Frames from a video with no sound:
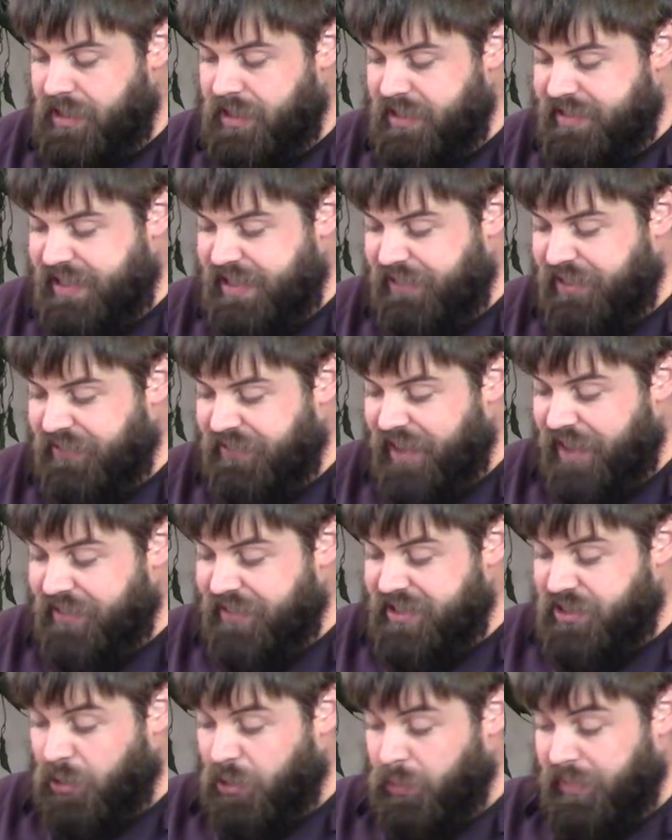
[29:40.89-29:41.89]
75
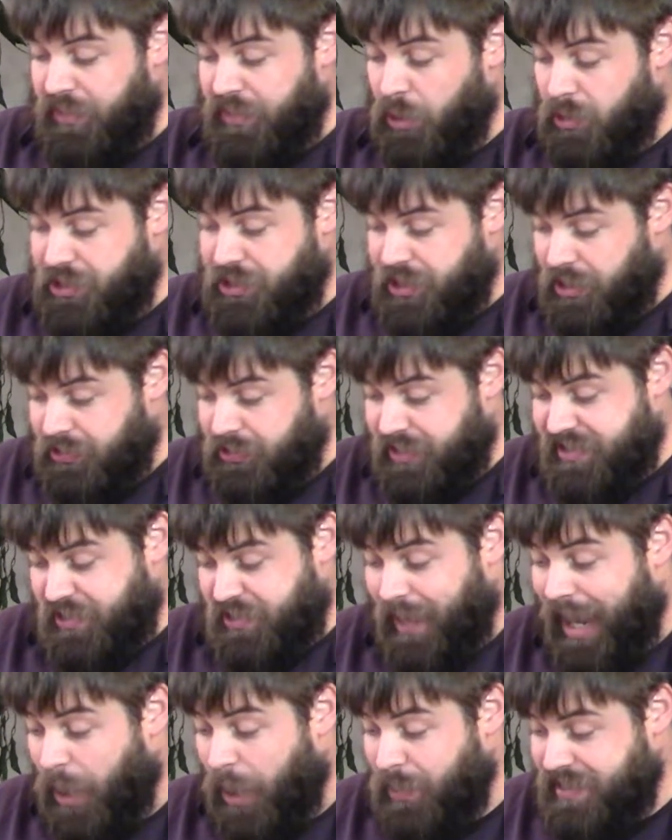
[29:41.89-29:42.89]
years old with no children,
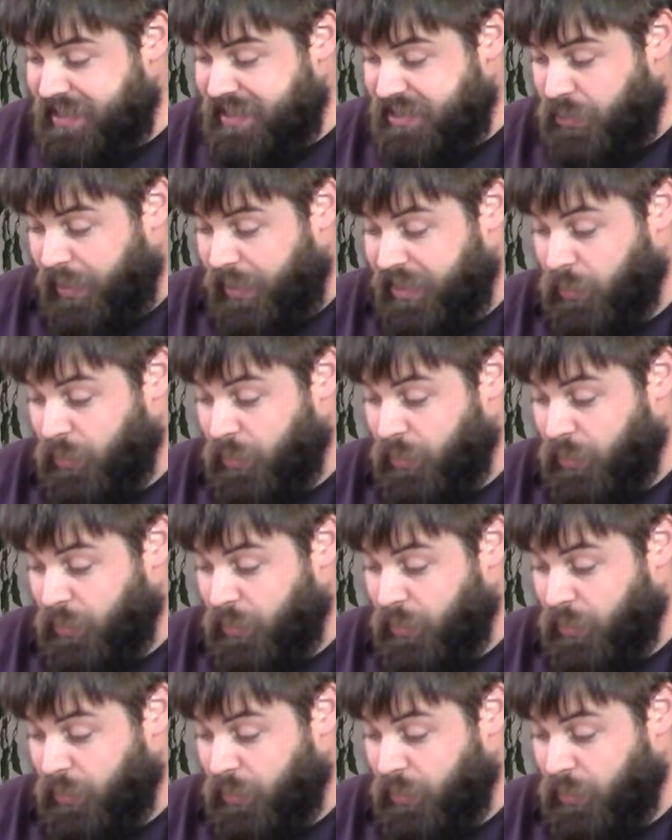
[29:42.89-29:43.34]
so how is this going to